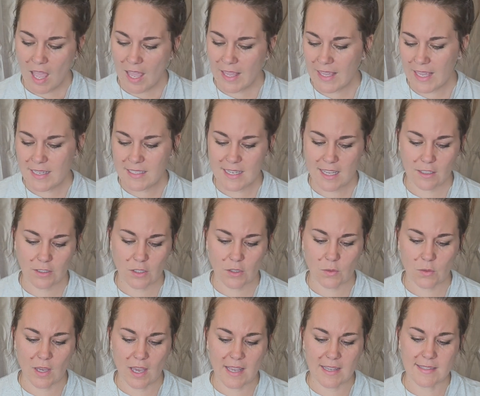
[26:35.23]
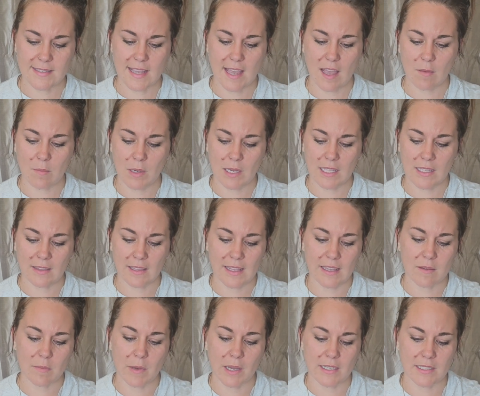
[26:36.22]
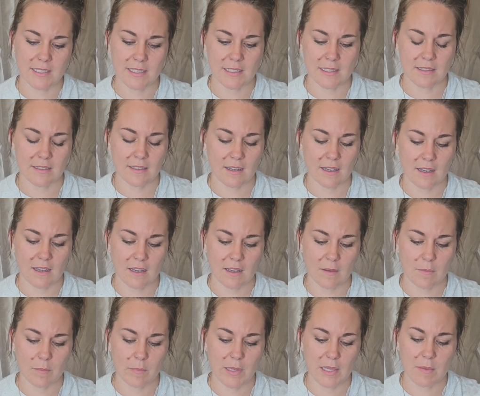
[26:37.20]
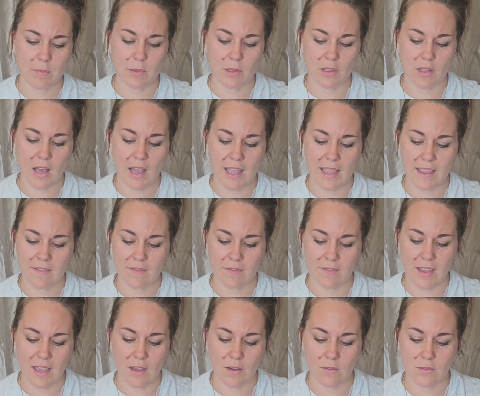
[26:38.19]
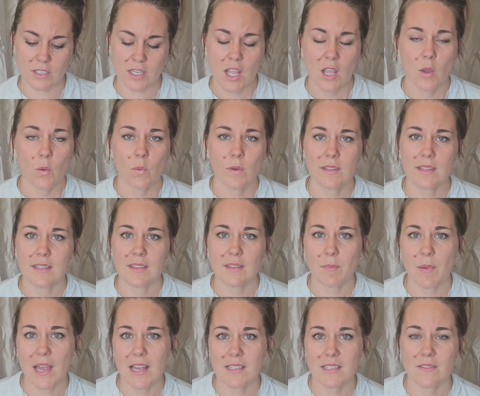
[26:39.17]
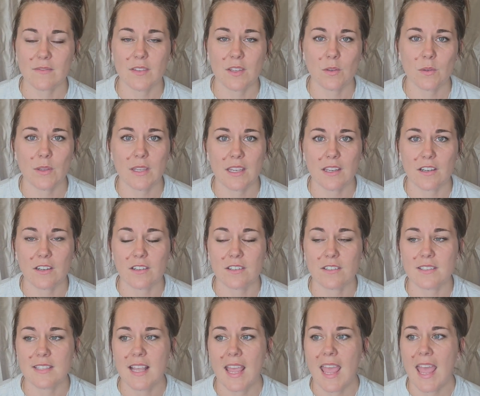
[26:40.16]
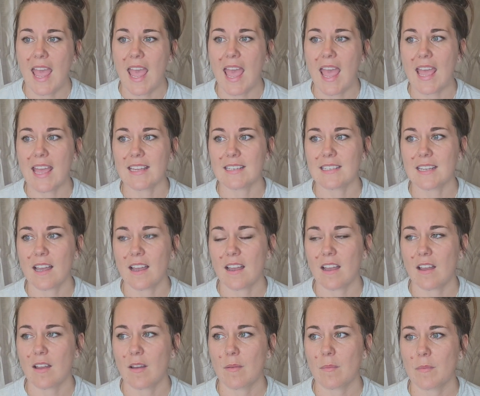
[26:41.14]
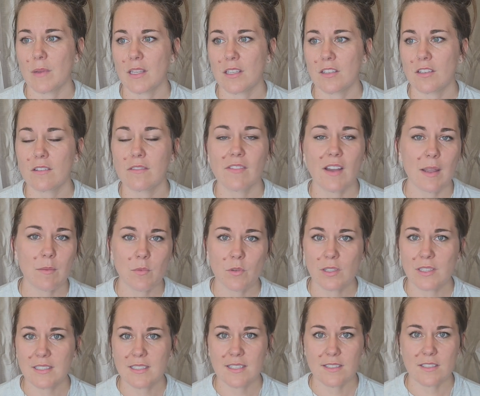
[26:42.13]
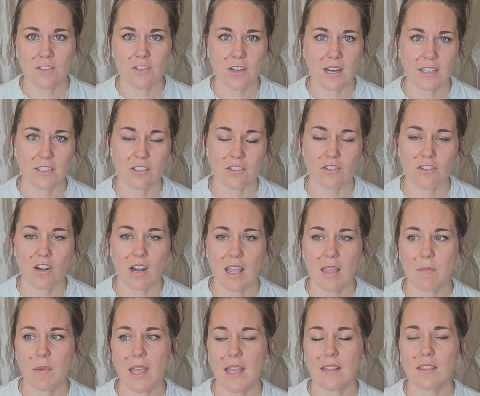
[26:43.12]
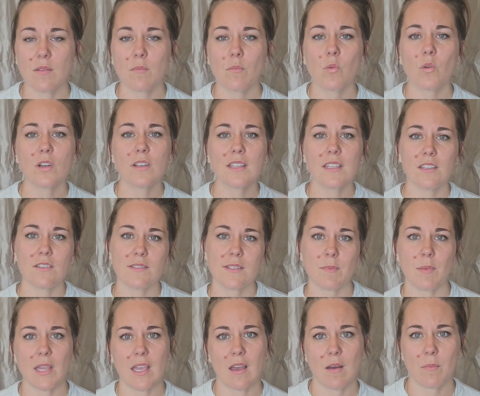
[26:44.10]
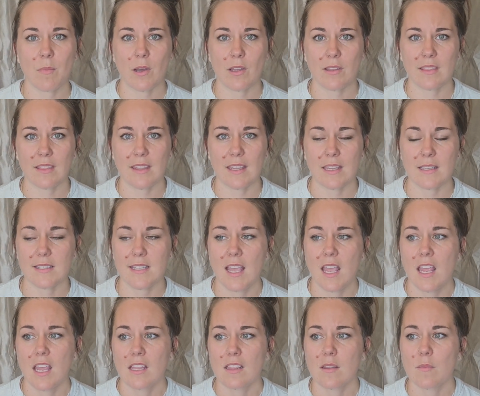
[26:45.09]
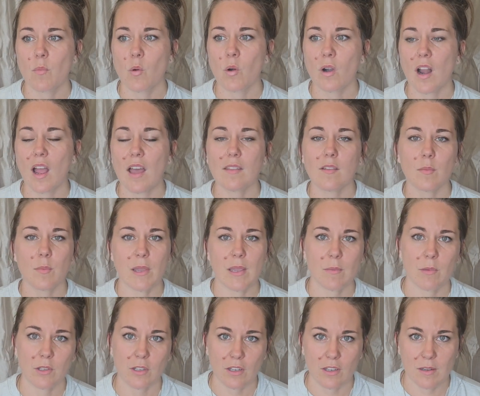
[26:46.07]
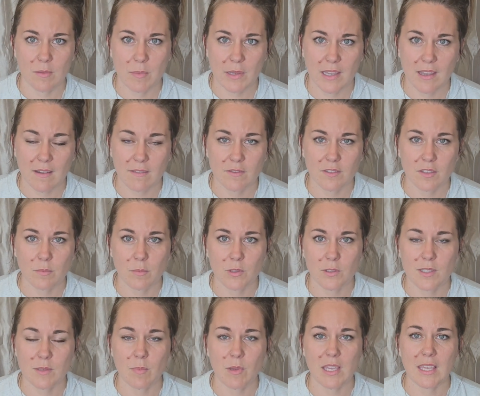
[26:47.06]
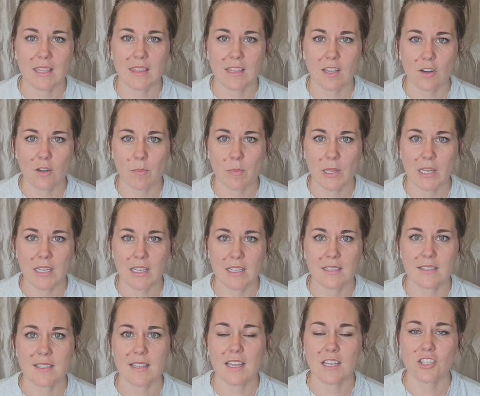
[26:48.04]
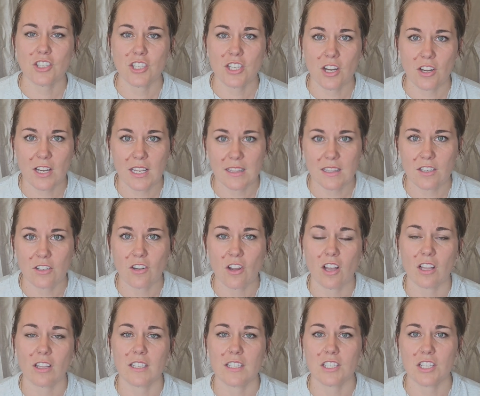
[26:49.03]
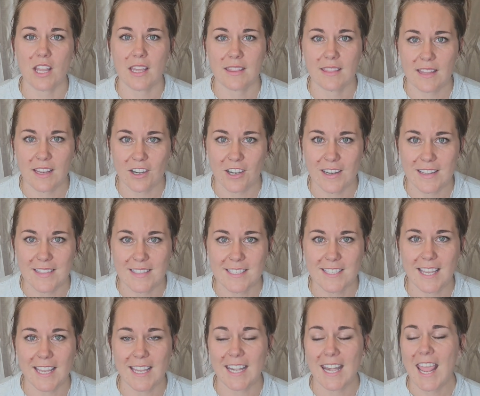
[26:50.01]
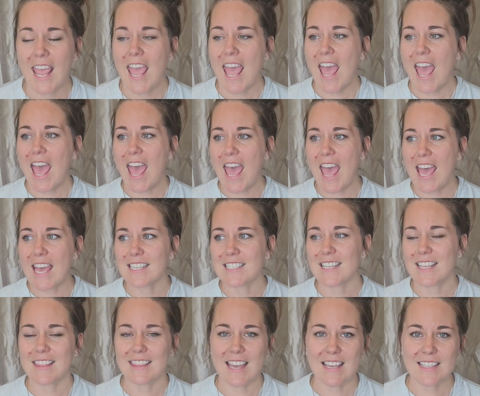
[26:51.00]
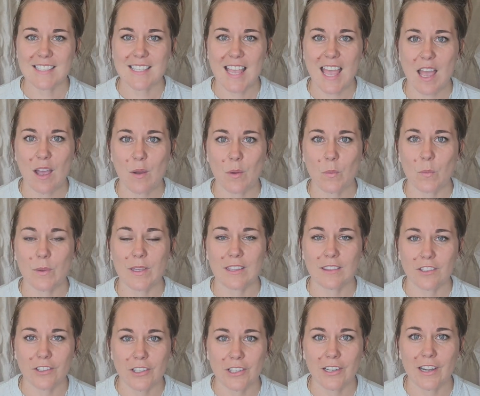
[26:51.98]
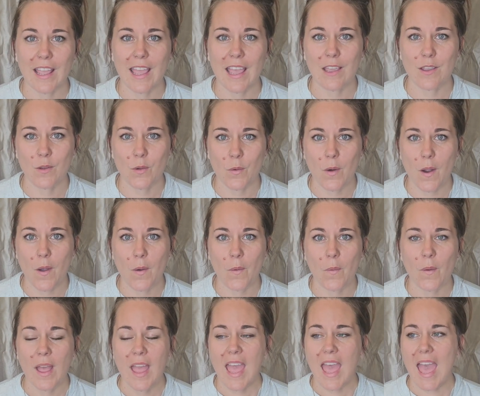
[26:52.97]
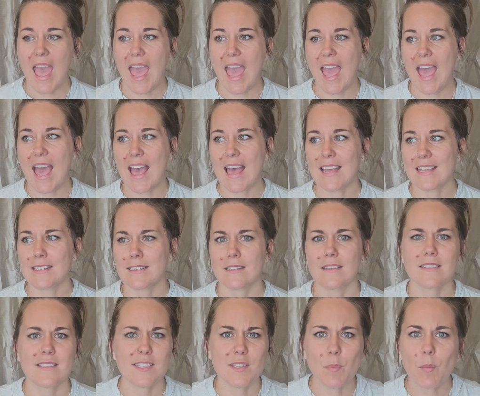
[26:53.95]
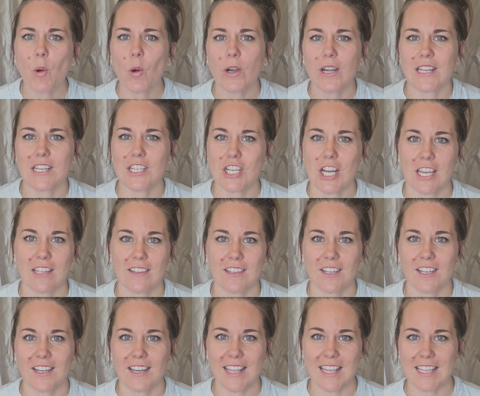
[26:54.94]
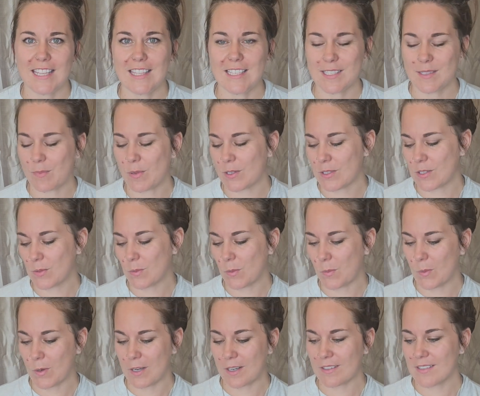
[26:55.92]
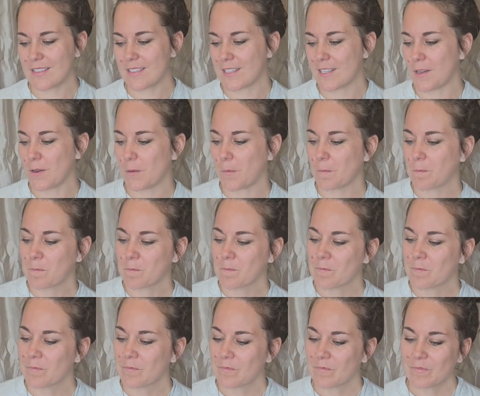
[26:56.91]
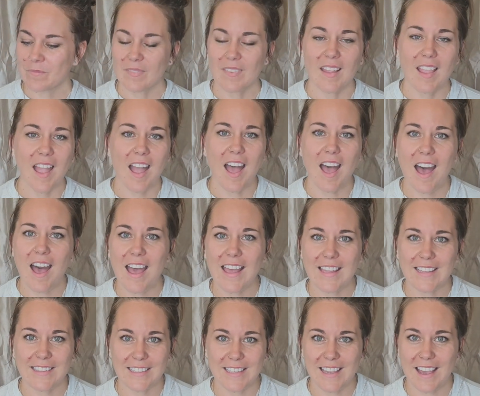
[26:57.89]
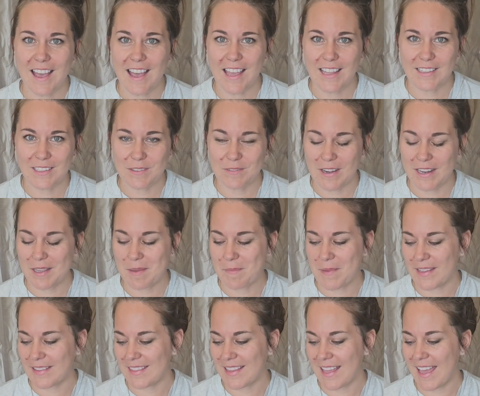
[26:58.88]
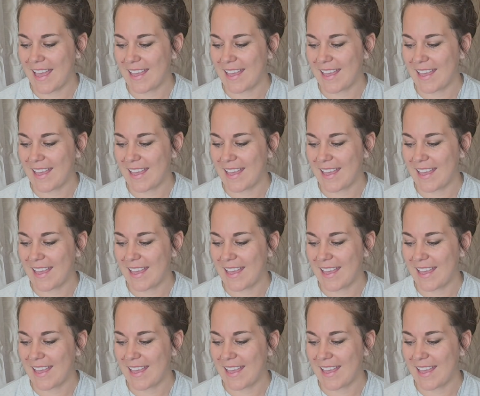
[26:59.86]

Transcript: I can't tell you guys how many like-minded people I have found within the past few years. And your vibe really does attract your tribe. And the more that you speak up on things, the more other people are going to be comfortable speaking their opinions and sharing their knowledge and their insight. And that's how we learn and grow and support each other in the spiritual war. So highly, highly recommend